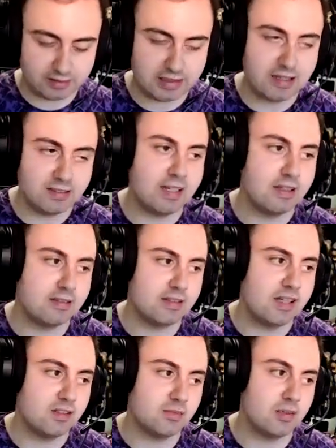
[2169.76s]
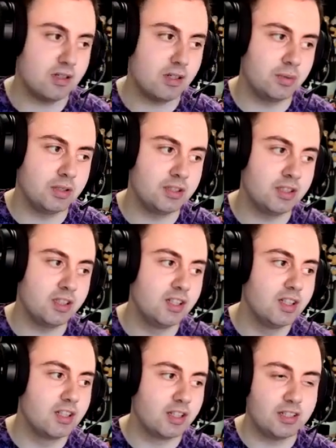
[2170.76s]
that is one I want to do.
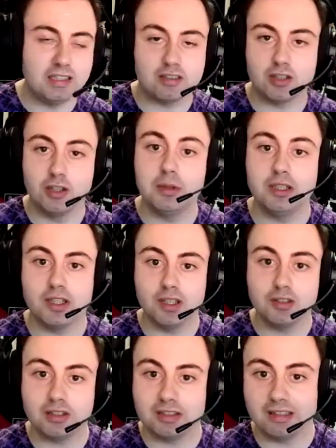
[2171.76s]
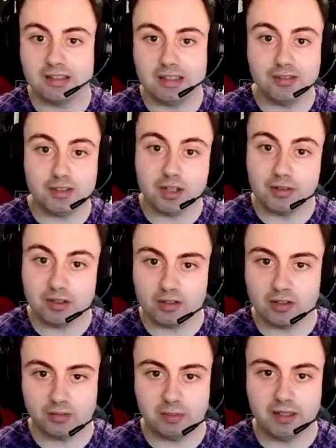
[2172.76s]
'Cause it's cool when you go to if you go and
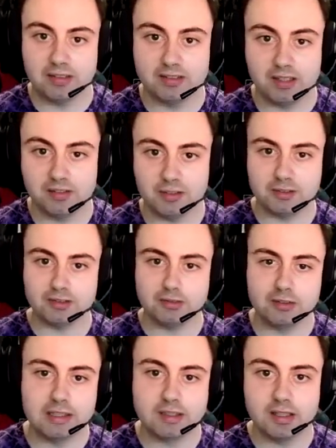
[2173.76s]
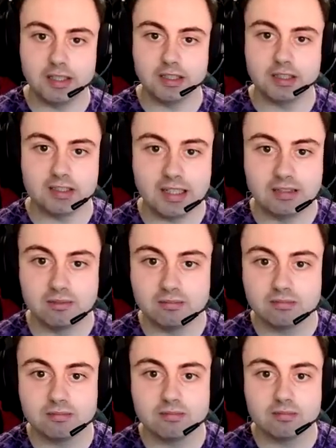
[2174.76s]
cosplay and stuff, you just recreate the scene.
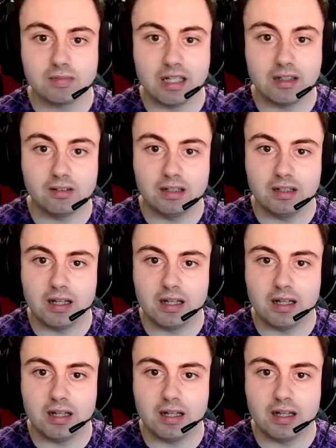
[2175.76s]
It,